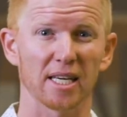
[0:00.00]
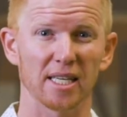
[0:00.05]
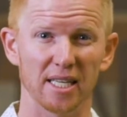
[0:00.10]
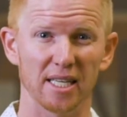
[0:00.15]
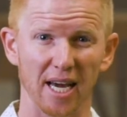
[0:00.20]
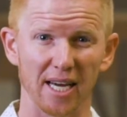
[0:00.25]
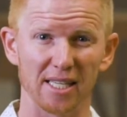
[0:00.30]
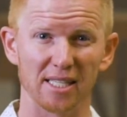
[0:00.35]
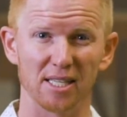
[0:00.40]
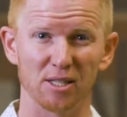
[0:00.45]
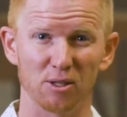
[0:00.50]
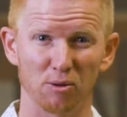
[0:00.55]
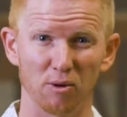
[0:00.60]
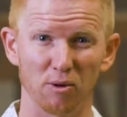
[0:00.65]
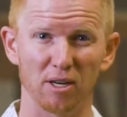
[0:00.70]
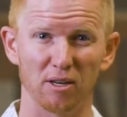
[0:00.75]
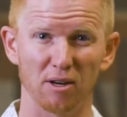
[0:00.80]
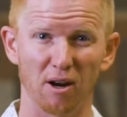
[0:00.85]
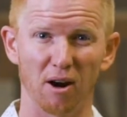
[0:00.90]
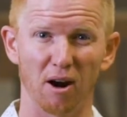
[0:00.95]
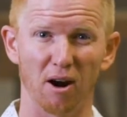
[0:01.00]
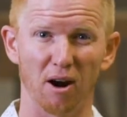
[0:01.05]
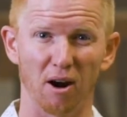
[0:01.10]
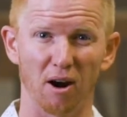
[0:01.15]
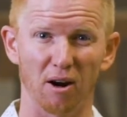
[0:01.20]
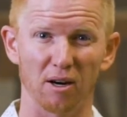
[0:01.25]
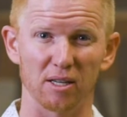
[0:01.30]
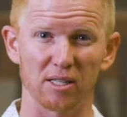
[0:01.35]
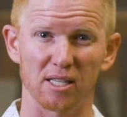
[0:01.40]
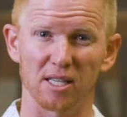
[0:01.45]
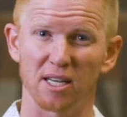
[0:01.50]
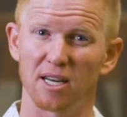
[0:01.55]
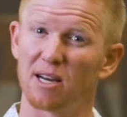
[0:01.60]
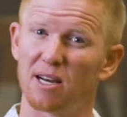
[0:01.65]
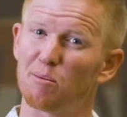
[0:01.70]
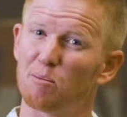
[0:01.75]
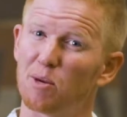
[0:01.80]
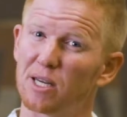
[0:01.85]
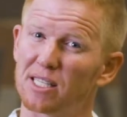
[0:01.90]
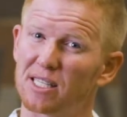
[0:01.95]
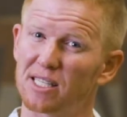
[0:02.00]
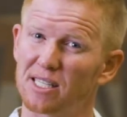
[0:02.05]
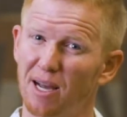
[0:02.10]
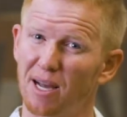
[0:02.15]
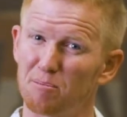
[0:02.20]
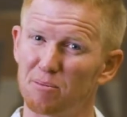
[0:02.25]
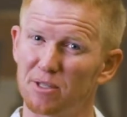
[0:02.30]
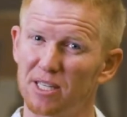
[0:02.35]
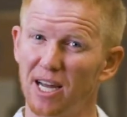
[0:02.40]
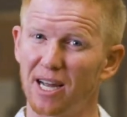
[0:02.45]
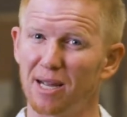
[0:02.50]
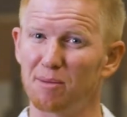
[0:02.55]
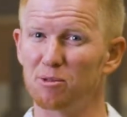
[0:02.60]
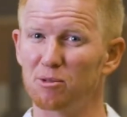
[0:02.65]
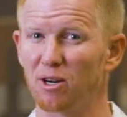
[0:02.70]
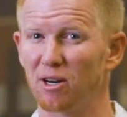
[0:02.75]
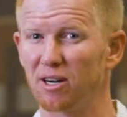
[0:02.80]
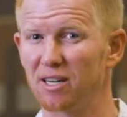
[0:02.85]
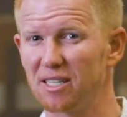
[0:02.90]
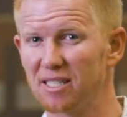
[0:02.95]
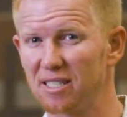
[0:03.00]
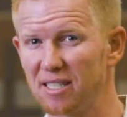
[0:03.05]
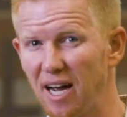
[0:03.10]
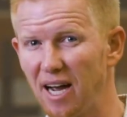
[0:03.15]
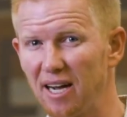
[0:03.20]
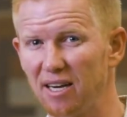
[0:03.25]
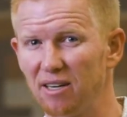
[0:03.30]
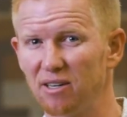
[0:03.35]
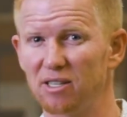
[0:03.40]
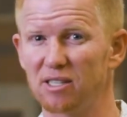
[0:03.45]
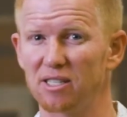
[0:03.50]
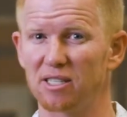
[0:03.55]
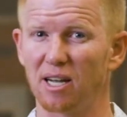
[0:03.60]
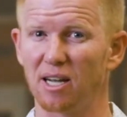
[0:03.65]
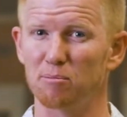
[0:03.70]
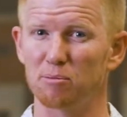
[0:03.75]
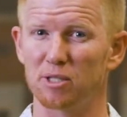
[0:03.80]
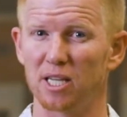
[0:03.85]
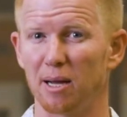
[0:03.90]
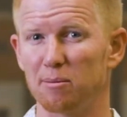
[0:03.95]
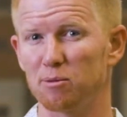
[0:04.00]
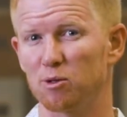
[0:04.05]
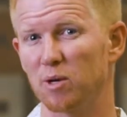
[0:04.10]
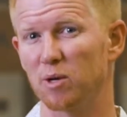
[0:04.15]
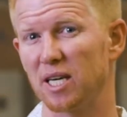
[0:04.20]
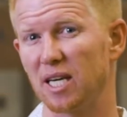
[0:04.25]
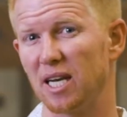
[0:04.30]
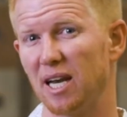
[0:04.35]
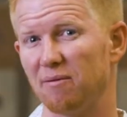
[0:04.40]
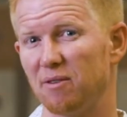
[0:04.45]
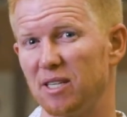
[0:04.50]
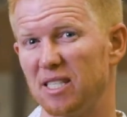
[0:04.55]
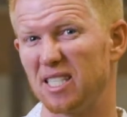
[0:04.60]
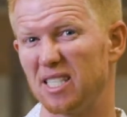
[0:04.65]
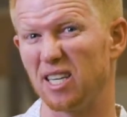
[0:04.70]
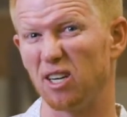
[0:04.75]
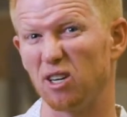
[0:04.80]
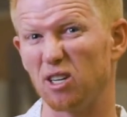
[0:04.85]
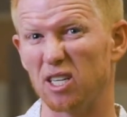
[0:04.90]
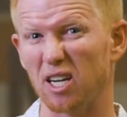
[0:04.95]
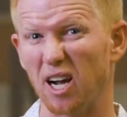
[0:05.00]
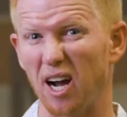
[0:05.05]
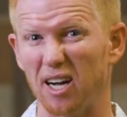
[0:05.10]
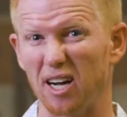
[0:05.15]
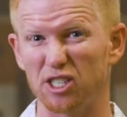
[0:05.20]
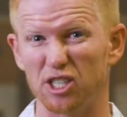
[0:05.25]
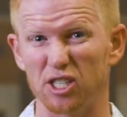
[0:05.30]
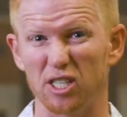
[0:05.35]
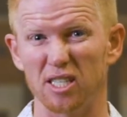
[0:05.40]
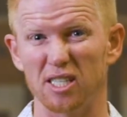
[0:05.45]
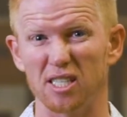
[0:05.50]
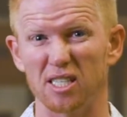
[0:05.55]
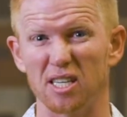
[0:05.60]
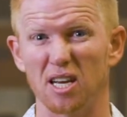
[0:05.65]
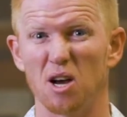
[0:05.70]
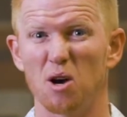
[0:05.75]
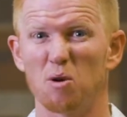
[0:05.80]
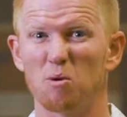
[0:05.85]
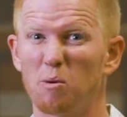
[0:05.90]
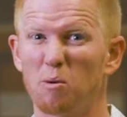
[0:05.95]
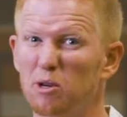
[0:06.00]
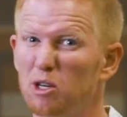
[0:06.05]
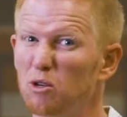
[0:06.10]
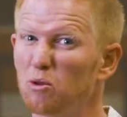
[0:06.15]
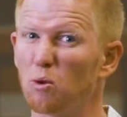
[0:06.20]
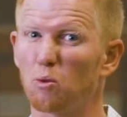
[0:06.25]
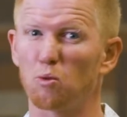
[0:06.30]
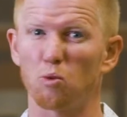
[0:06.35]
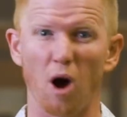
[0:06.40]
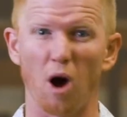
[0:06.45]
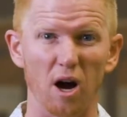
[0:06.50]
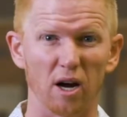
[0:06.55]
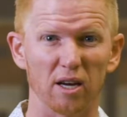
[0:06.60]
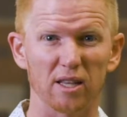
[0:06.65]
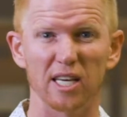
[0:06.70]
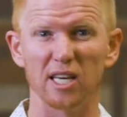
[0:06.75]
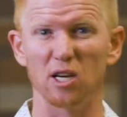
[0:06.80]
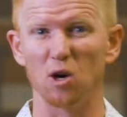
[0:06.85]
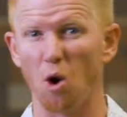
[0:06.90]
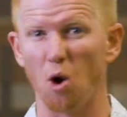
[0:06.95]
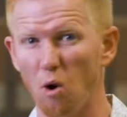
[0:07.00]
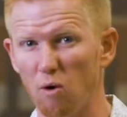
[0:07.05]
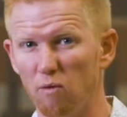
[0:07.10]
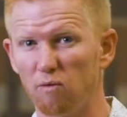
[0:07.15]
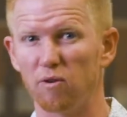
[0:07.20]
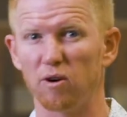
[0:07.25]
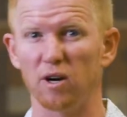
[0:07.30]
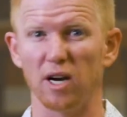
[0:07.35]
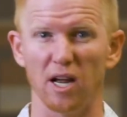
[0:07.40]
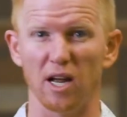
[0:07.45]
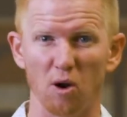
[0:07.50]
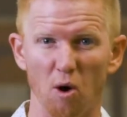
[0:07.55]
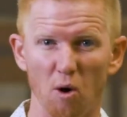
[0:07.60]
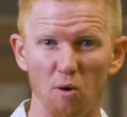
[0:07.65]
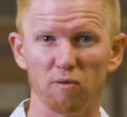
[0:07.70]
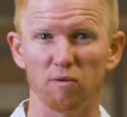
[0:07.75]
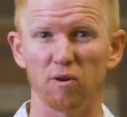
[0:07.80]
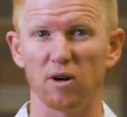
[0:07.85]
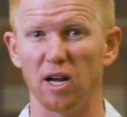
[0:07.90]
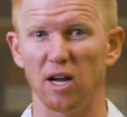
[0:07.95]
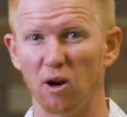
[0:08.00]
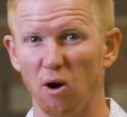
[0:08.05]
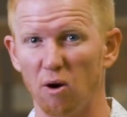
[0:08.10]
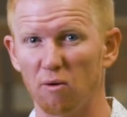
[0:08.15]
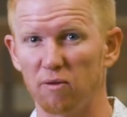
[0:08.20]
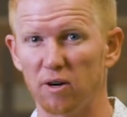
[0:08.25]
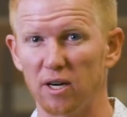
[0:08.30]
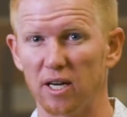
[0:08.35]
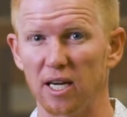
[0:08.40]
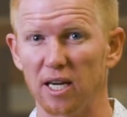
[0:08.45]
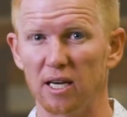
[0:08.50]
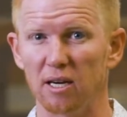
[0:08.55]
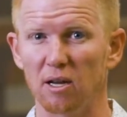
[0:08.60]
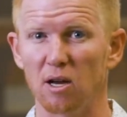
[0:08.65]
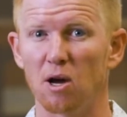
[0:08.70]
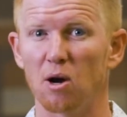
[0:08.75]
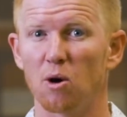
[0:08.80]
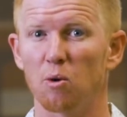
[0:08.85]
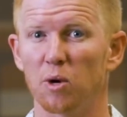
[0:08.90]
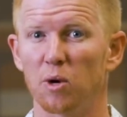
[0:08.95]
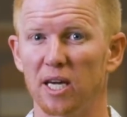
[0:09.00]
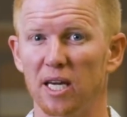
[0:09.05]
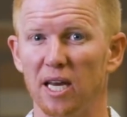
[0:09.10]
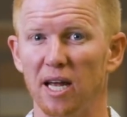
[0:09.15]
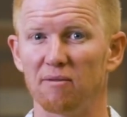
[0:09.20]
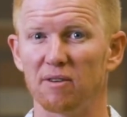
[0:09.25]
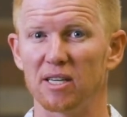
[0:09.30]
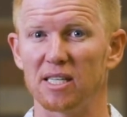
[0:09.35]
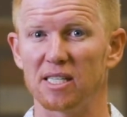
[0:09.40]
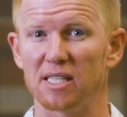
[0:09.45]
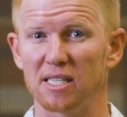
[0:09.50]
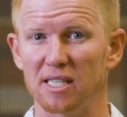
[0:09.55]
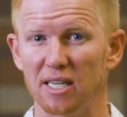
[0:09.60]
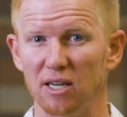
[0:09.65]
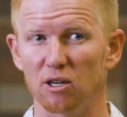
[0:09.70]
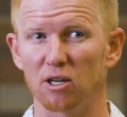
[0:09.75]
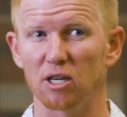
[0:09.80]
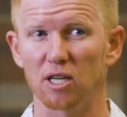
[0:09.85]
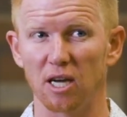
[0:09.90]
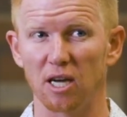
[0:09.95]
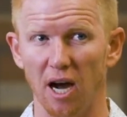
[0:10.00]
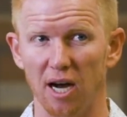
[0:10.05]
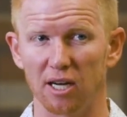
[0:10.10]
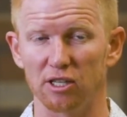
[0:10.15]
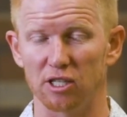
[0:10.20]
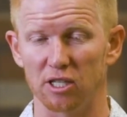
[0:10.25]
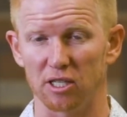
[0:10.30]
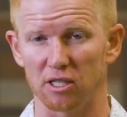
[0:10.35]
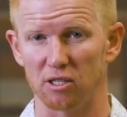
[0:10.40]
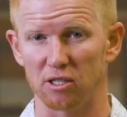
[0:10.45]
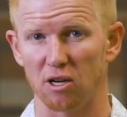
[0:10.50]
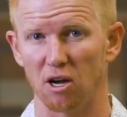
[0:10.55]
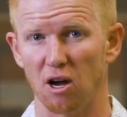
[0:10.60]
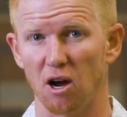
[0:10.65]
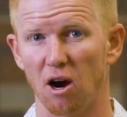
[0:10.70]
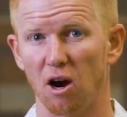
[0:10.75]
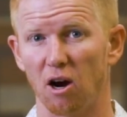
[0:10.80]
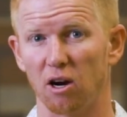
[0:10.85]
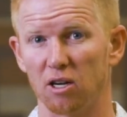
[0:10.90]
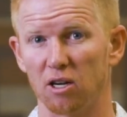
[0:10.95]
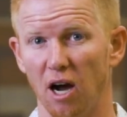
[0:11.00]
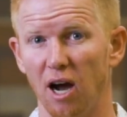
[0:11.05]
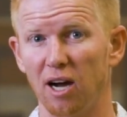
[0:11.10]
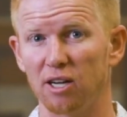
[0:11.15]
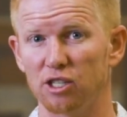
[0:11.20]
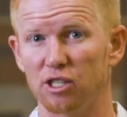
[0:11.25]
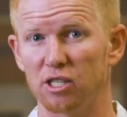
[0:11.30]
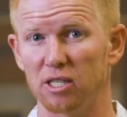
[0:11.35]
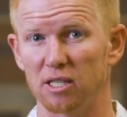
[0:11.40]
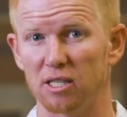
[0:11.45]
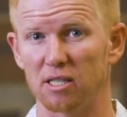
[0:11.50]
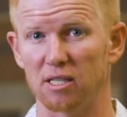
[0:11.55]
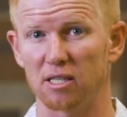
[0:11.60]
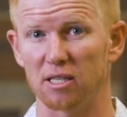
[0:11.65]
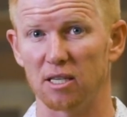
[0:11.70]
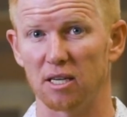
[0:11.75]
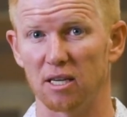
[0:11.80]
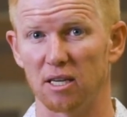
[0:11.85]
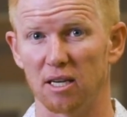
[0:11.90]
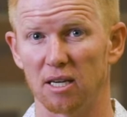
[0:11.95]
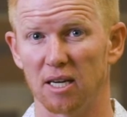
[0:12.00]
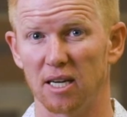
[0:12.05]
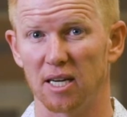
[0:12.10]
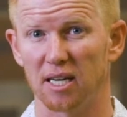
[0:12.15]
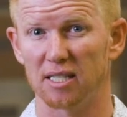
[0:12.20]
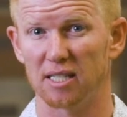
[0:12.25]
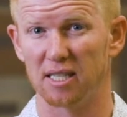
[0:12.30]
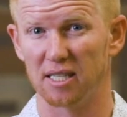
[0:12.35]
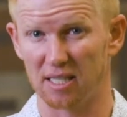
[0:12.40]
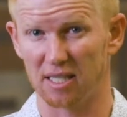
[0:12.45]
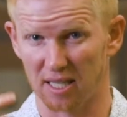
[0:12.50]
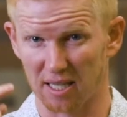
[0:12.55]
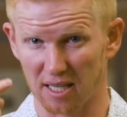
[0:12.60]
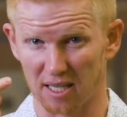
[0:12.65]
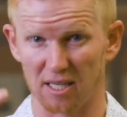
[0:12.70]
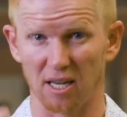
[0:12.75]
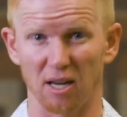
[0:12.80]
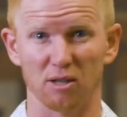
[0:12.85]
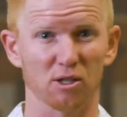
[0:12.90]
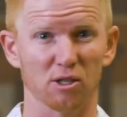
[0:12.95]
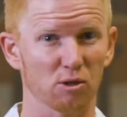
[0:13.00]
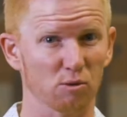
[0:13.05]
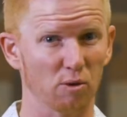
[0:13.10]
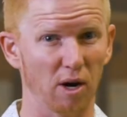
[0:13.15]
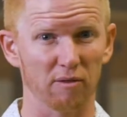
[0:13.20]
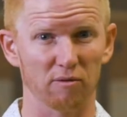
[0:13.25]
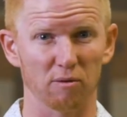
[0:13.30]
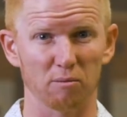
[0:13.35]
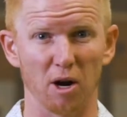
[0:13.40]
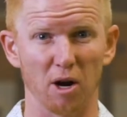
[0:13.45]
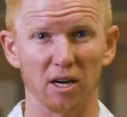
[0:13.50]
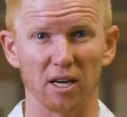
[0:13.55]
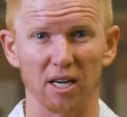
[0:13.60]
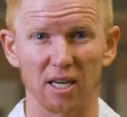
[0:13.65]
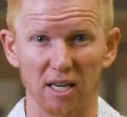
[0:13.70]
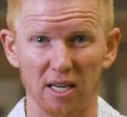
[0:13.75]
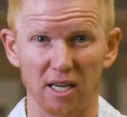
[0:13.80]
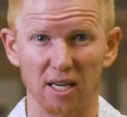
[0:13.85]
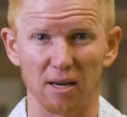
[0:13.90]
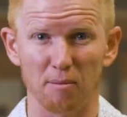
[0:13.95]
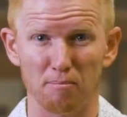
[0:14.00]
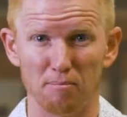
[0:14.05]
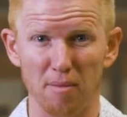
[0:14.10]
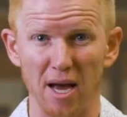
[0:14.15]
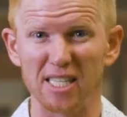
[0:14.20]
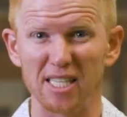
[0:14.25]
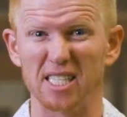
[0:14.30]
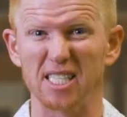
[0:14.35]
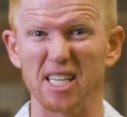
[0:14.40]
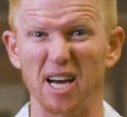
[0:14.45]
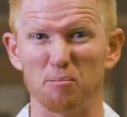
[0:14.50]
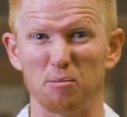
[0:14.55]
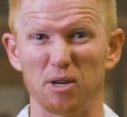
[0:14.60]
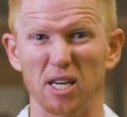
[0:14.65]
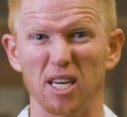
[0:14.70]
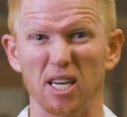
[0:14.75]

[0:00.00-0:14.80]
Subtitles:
Yes, it's written on our hearts, but sometimes our desires, sometimes we can have a seared conscience. When we do the wrong thing over and over and over again, we can have a seared conscience. Our conscience is this thing that tells us right from wrong. It can get messed up.